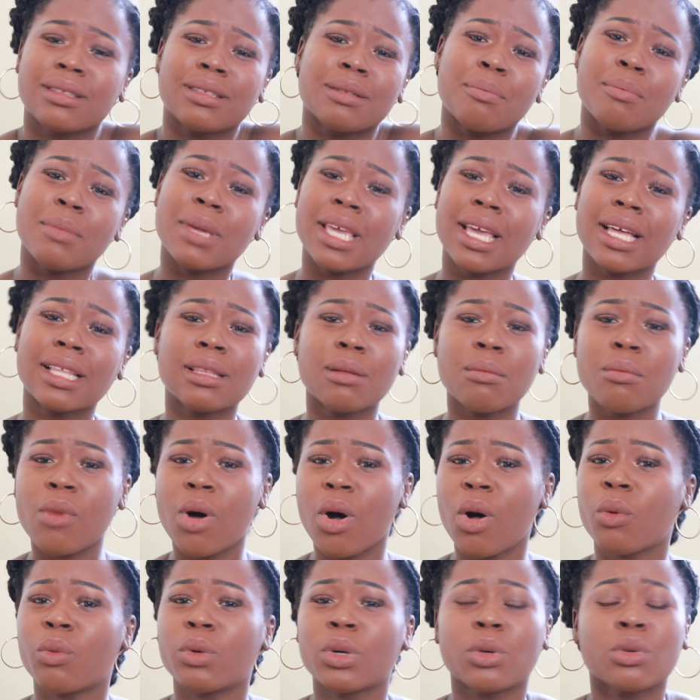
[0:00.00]
Me and the
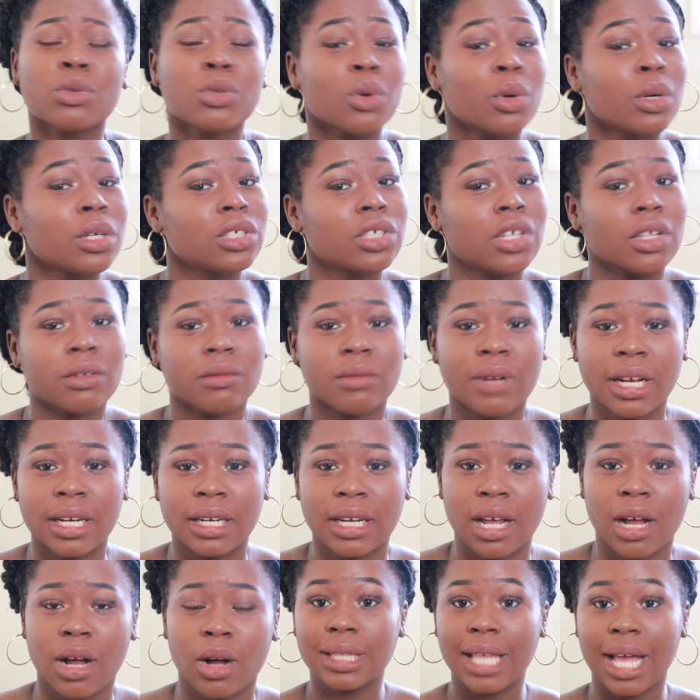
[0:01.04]
mall, we don't know each other right
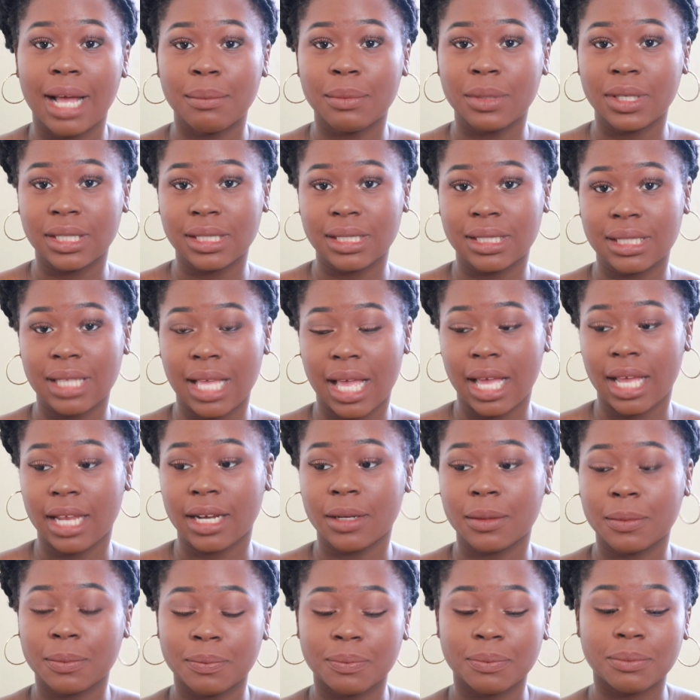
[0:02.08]
now. That being
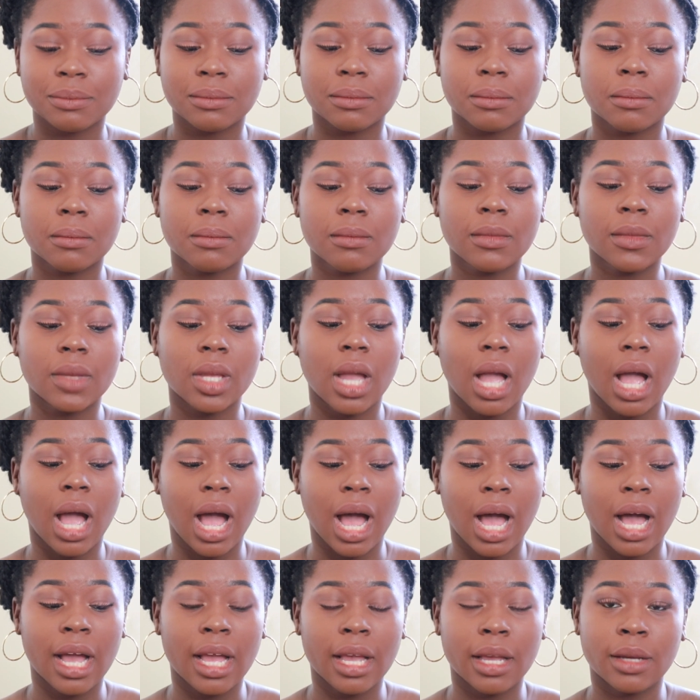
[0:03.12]
said,
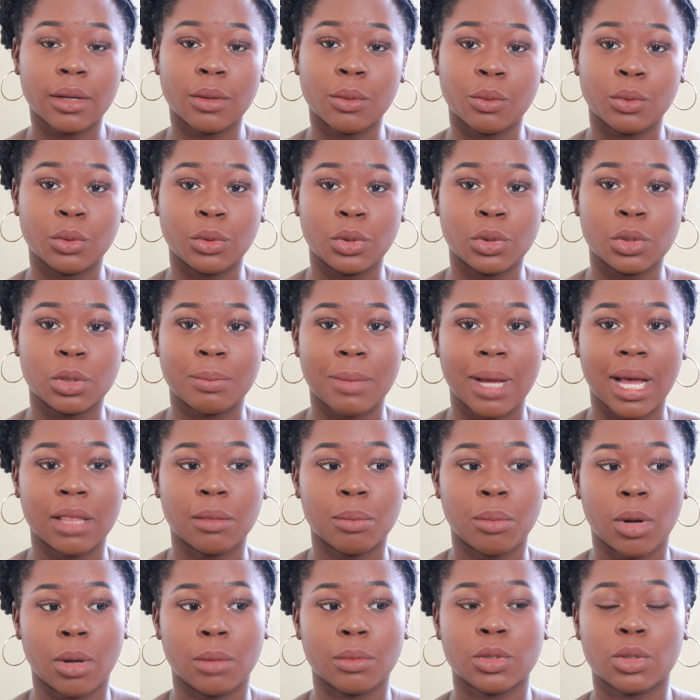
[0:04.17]
I will use
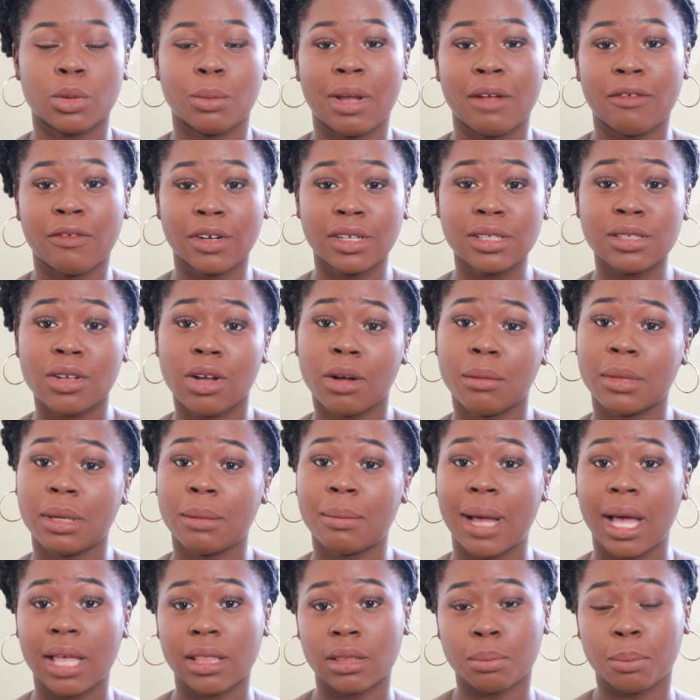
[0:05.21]
bath bombs. So my friends got me
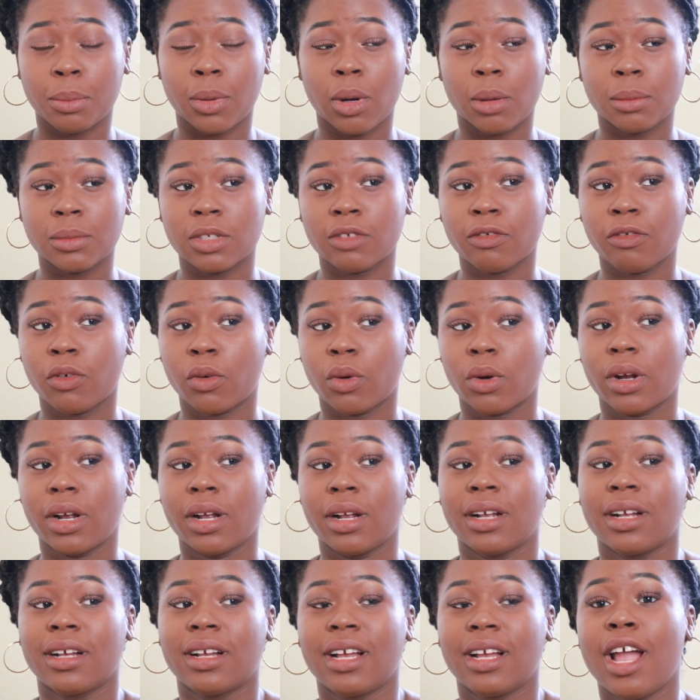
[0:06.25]
bath bombs for
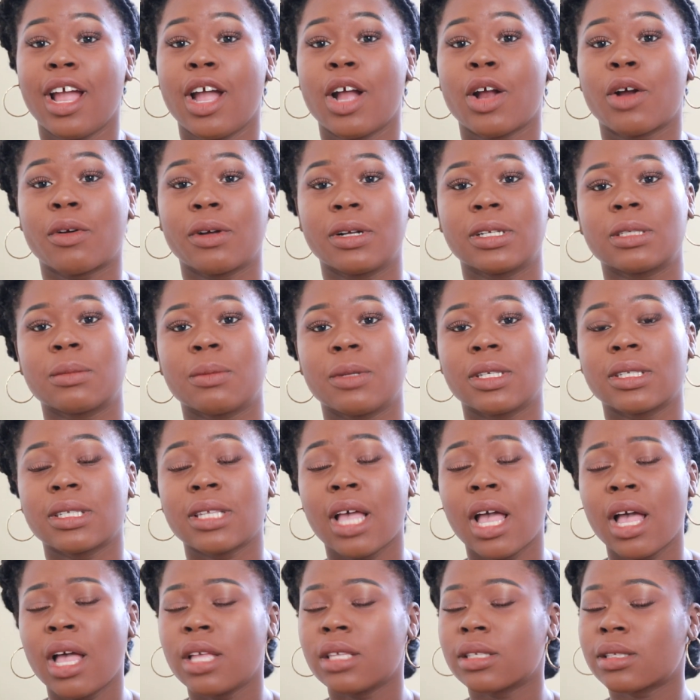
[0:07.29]
Christmas.
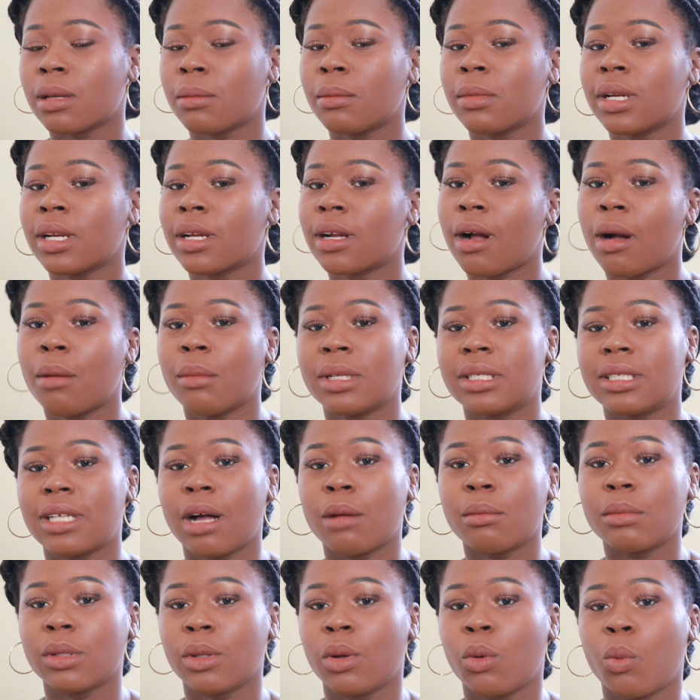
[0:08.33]
Somebody comment
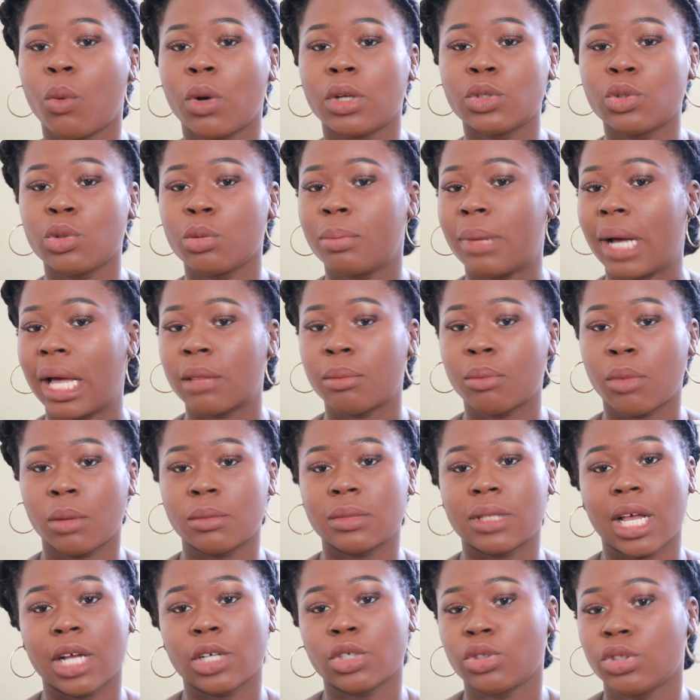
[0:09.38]
down below, what do bath
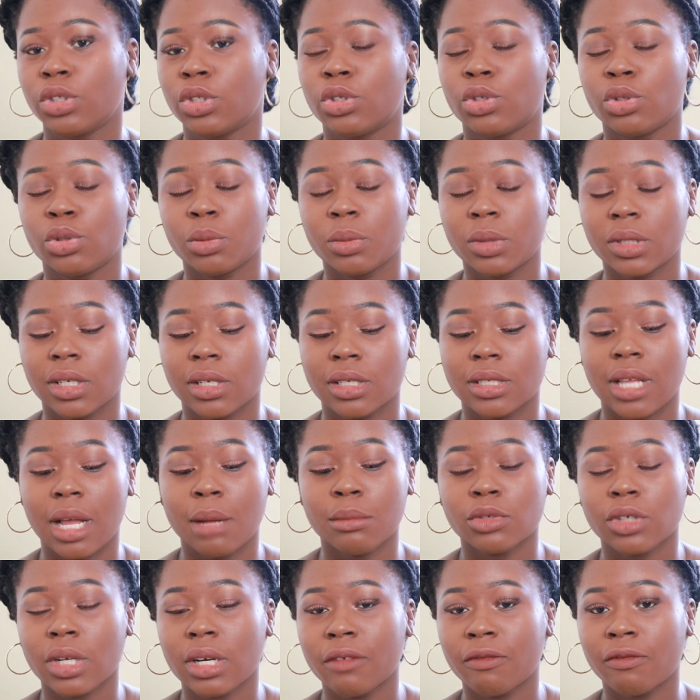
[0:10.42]
bombs actually do? Because
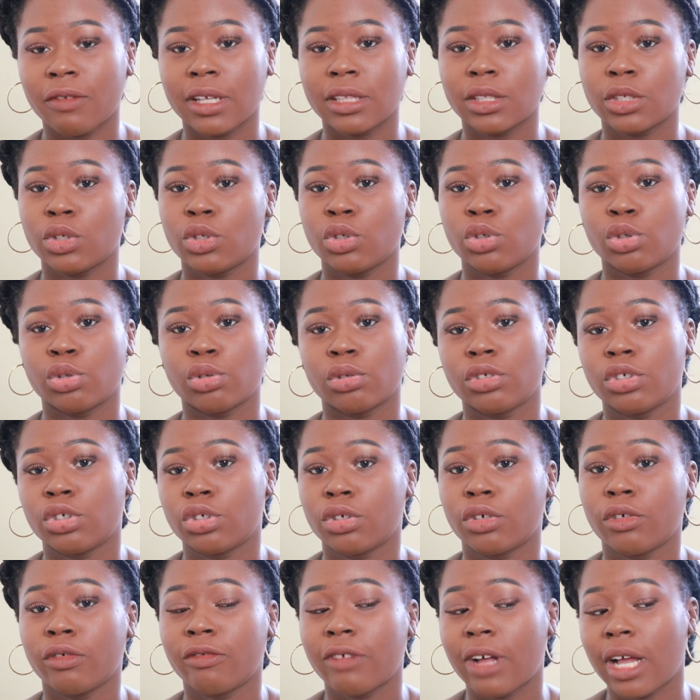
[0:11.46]
I'm trying to find the
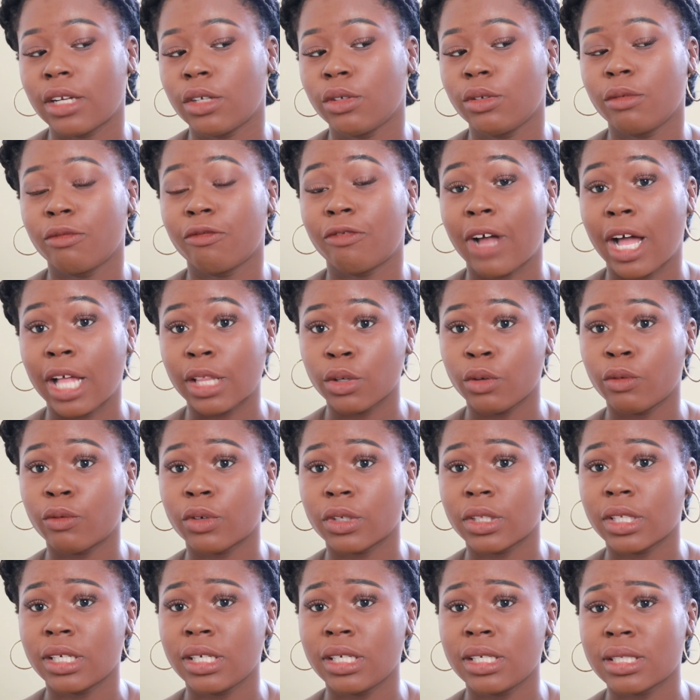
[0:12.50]
nutritional value
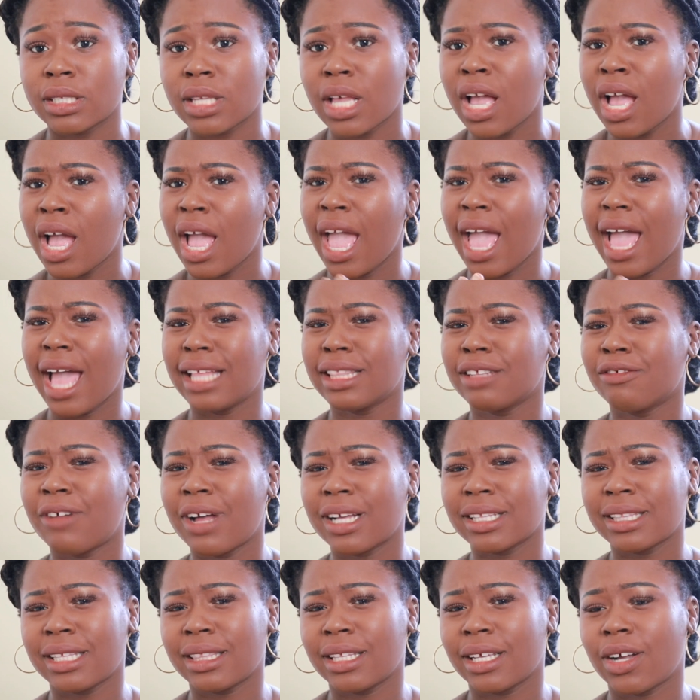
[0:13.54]
for these. And the
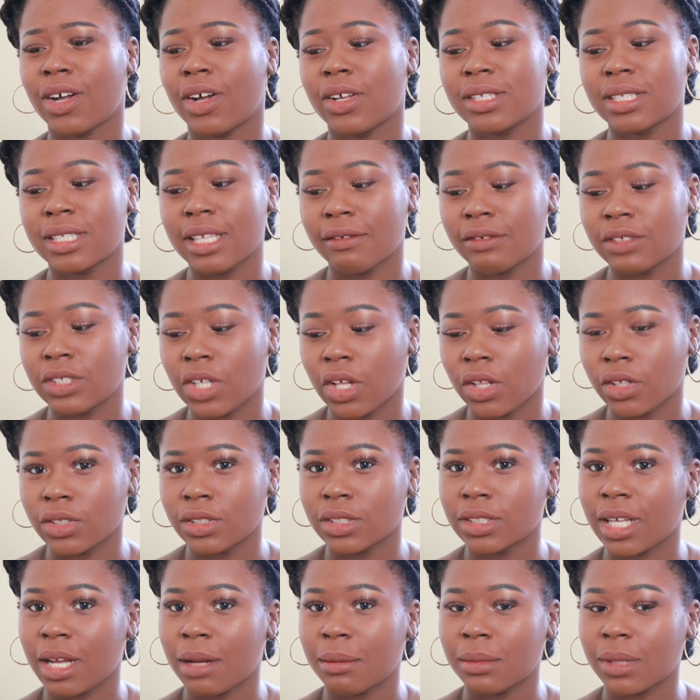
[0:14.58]
fact that they cost
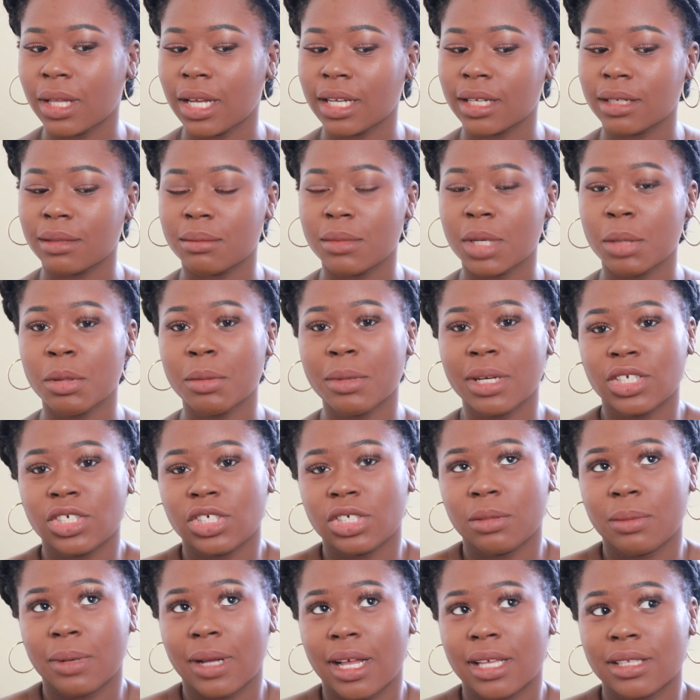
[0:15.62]
$7, I'm like, maybe my
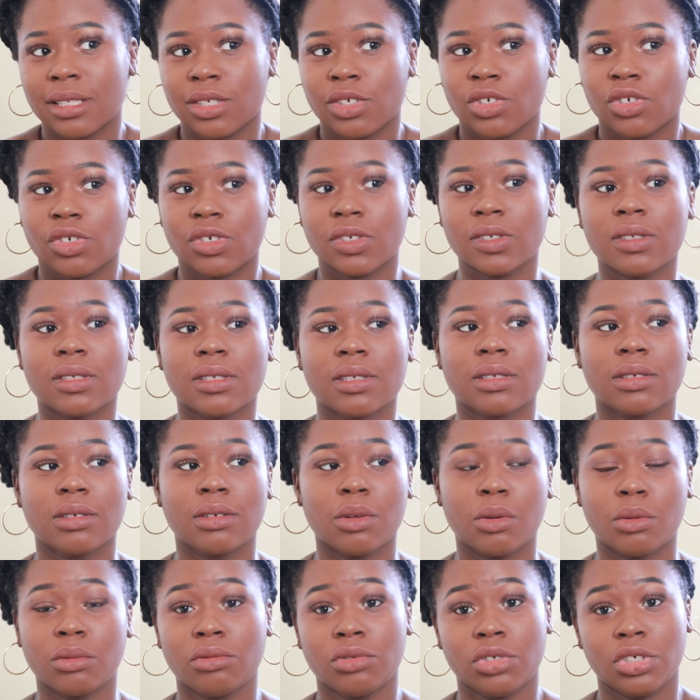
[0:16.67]
cheap ass is just, you
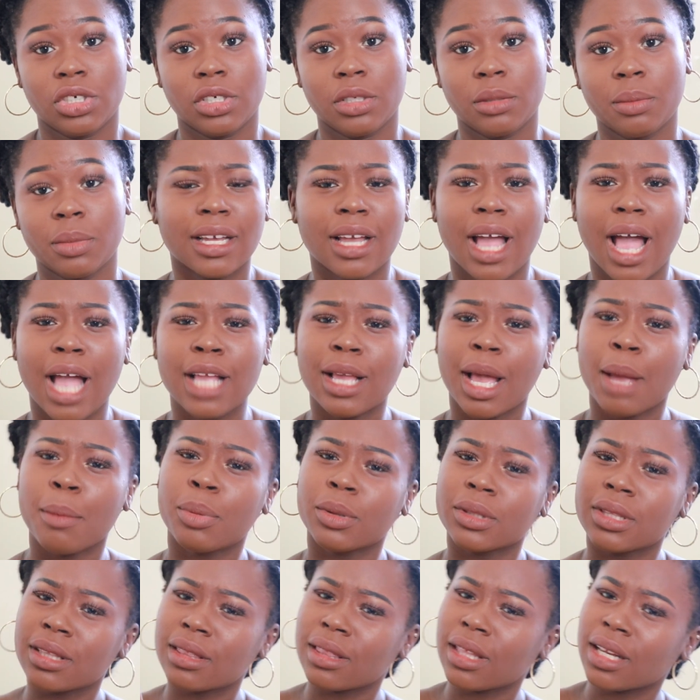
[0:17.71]
know, cheap. I
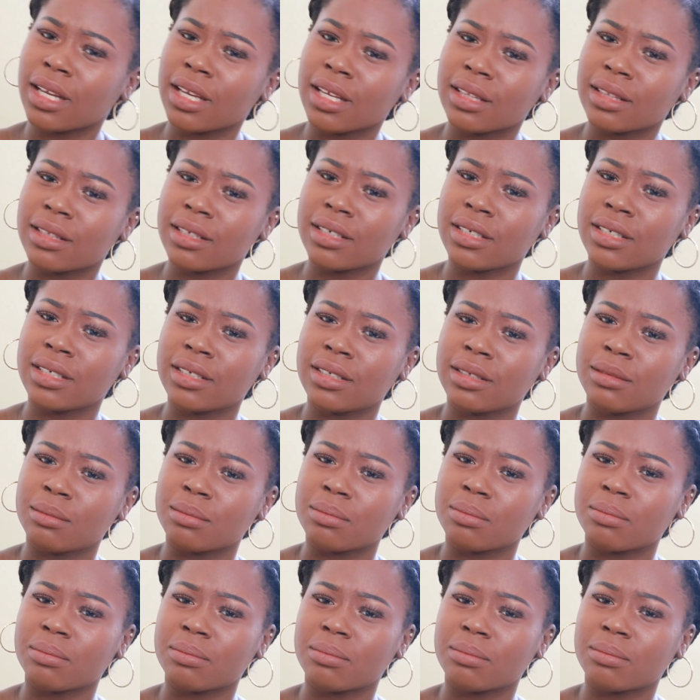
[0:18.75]
put the thing in the...